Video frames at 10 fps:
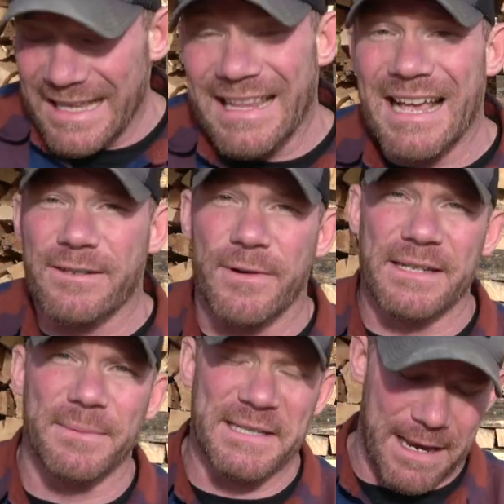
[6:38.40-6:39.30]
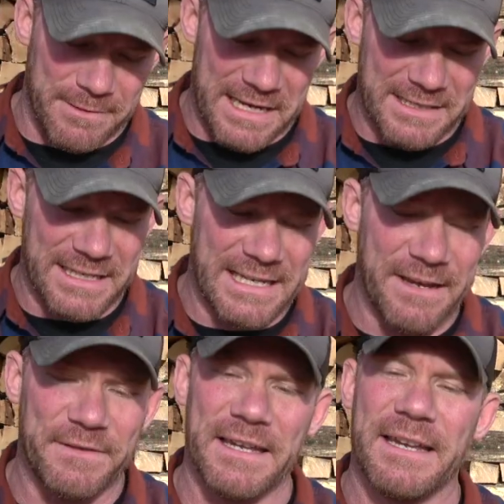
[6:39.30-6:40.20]
then last Christmas, I was actually
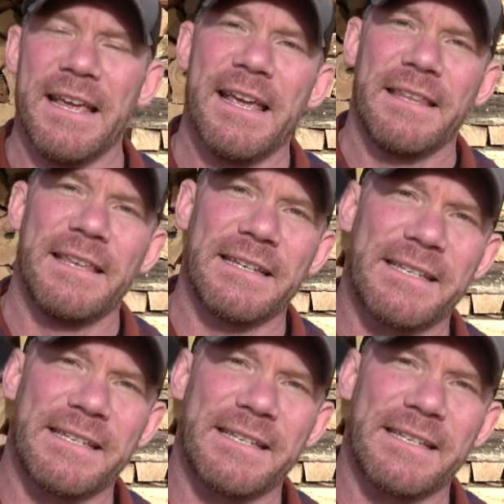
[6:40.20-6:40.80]
gifted this